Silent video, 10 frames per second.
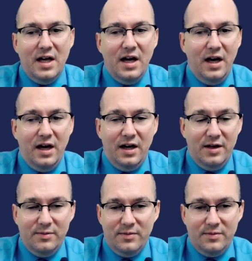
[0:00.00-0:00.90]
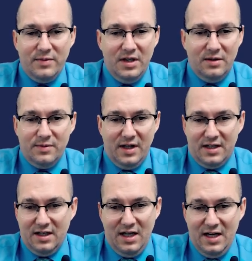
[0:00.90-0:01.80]
And
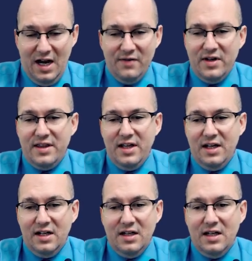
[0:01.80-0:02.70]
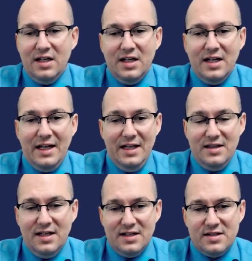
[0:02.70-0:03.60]
everything in
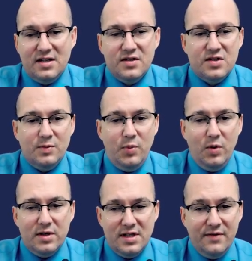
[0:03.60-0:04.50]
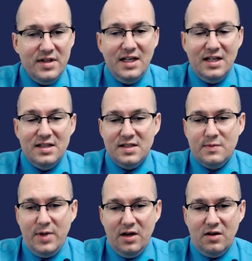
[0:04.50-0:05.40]
this
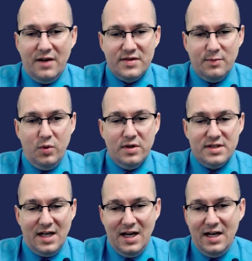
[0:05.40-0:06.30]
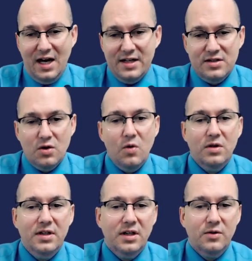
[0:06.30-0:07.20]
paragraph supports that. And I
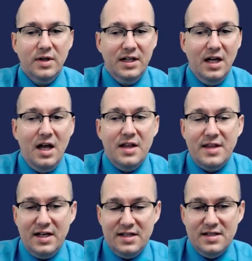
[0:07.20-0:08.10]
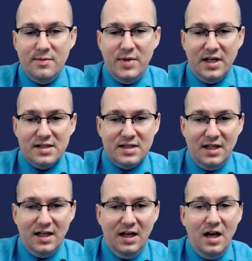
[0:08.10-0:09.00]
totally agree. That is the biggest
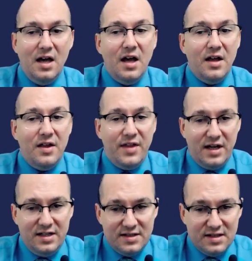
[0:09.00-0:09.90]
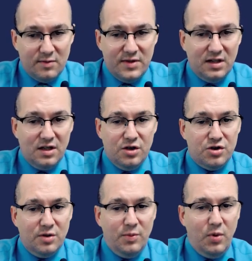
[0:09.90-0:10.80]
thing. That is something that you
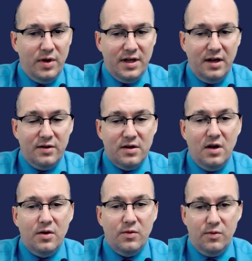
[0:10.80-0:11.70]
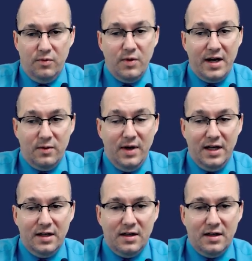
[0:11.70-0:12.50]
should point out right away.